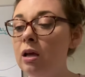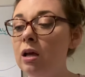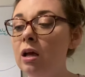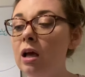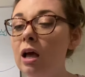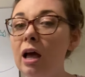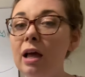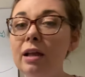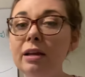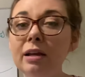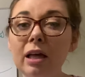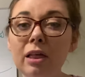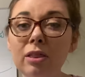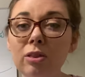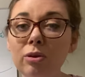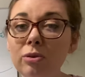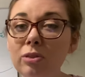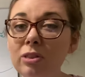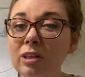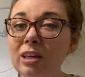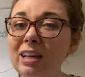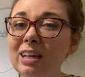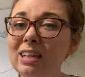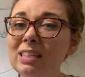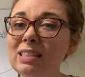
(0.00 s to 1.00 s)
Another
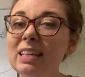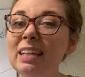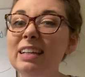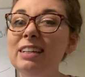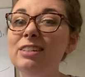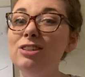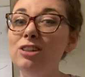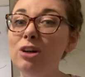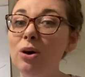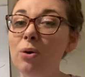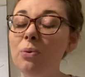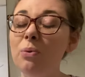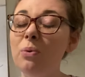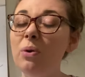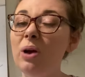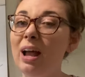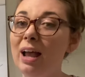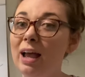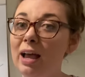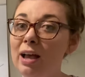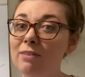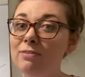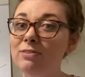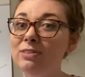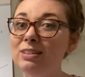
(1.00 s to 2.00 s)
thing is they don't have